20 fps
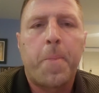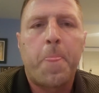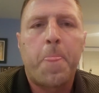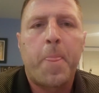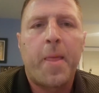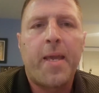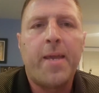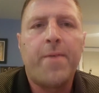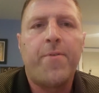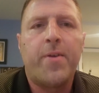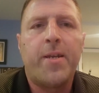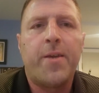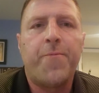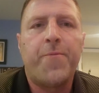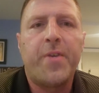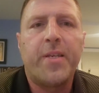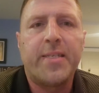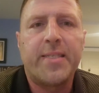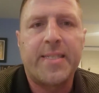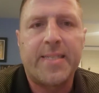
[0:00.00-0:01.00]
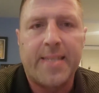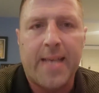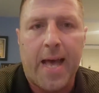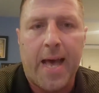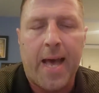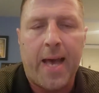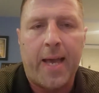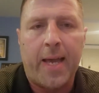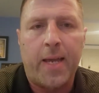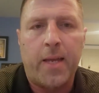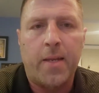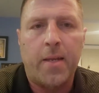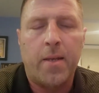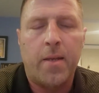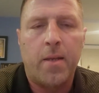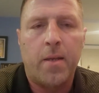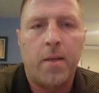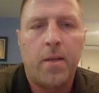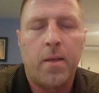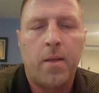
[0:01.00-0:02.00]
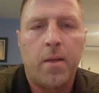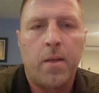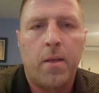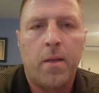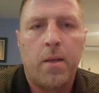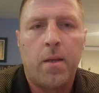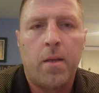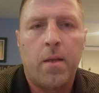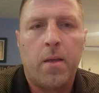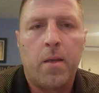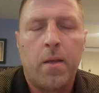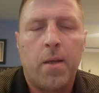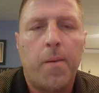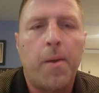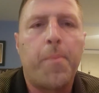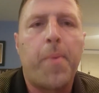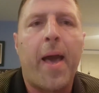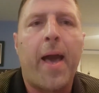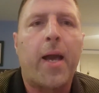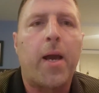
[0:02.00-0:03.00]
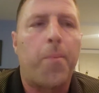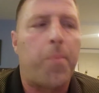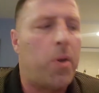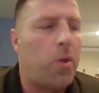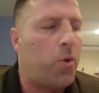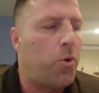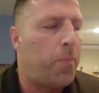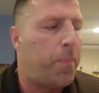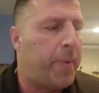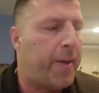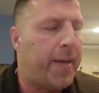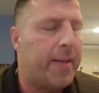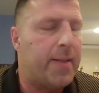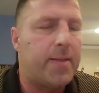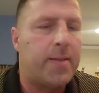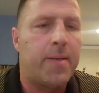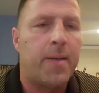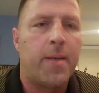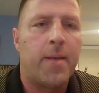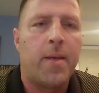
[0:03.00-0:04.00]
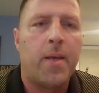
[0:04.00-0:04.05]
even if you sign, let me back up a little bit.